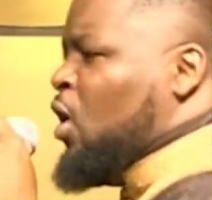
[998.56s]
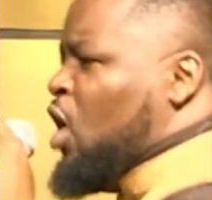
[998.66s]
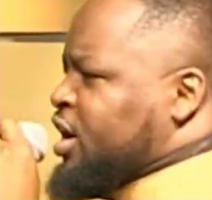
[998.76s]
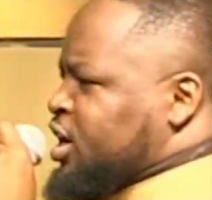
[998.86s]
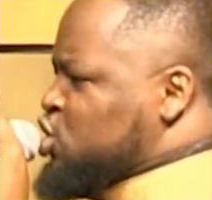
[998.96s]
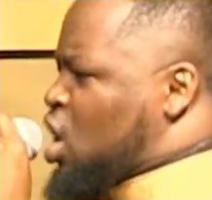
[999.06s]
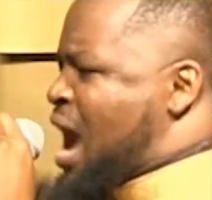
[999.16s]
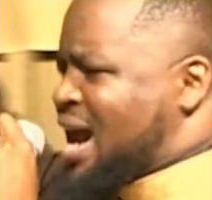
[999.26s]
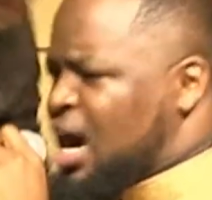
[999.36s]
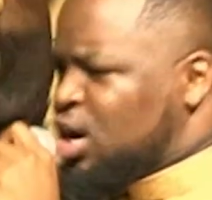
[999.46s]
or in your
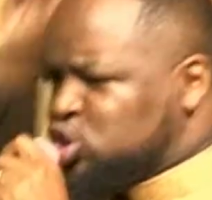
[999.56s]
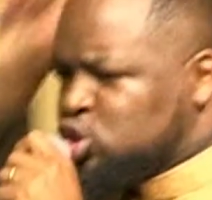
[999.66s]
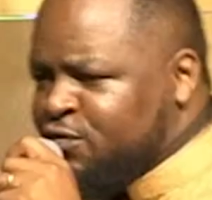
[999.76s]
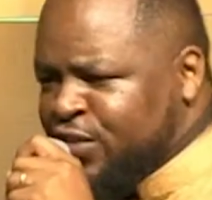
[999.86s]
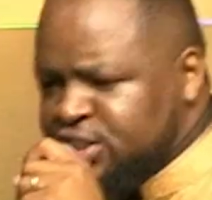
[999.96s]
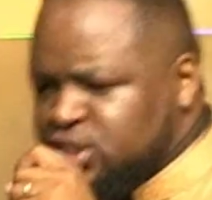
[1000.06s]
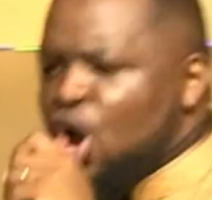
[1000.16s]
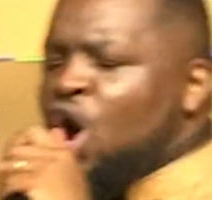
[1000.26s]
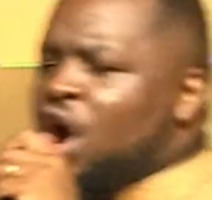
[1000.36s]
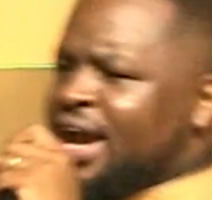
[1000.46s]
accounts office,
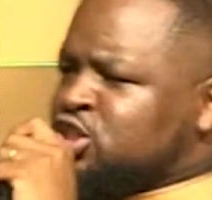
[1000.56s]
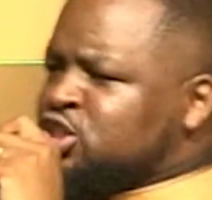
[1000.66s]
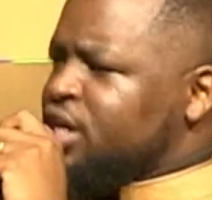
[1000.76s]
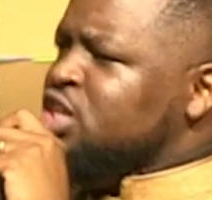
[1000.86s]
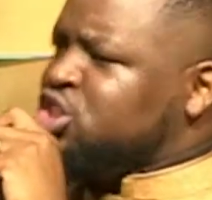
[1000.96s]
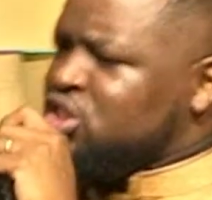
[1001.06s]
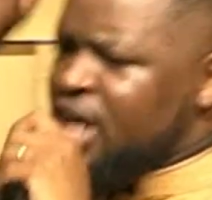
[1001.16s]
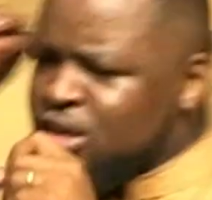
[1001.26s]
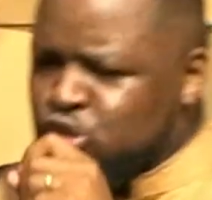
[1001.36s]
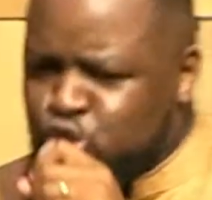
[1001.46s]
or at your engineering